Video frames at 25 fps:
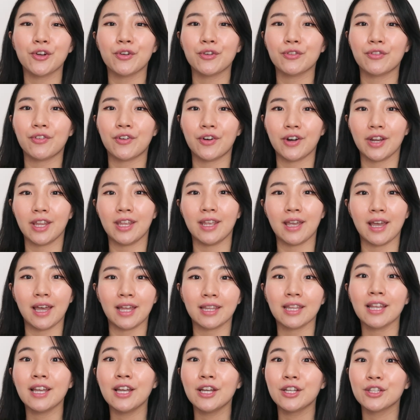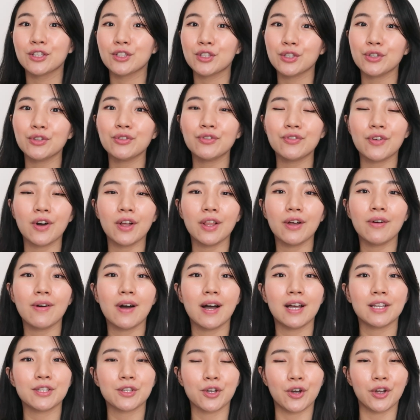don't forget to follow
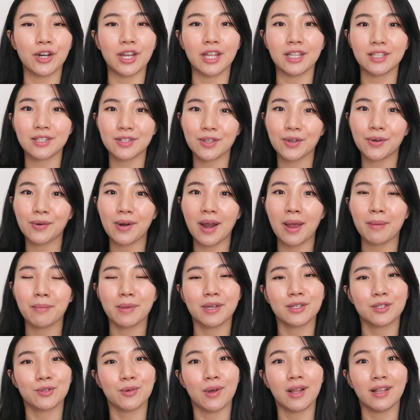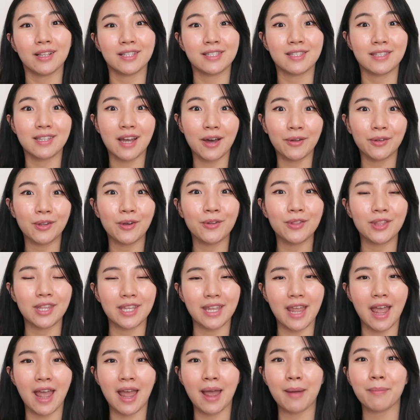us on Instagram as well as download
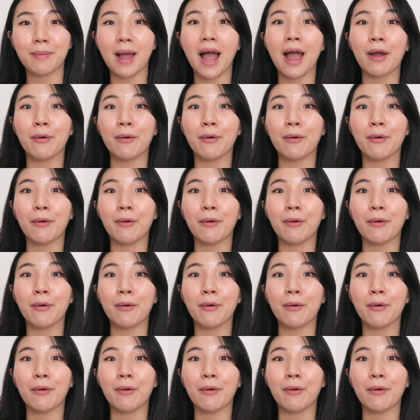the app.